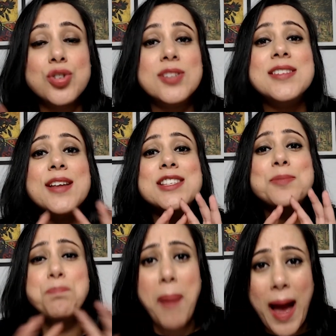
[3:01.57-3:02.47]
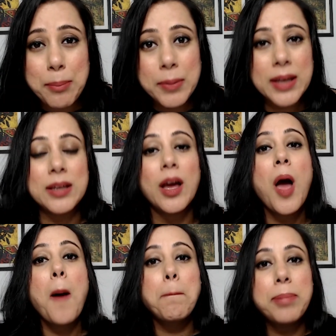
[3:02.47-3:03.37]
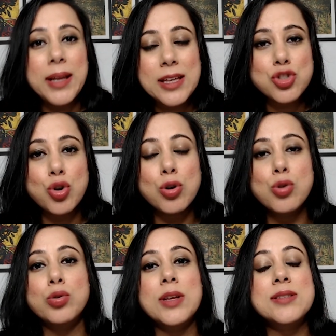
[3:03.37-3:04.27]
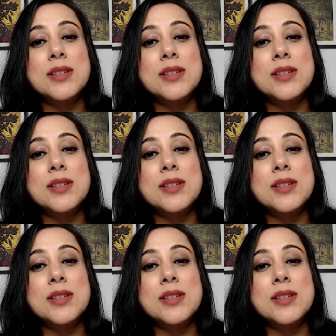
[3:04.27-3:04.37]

just spamming. Please don't do this.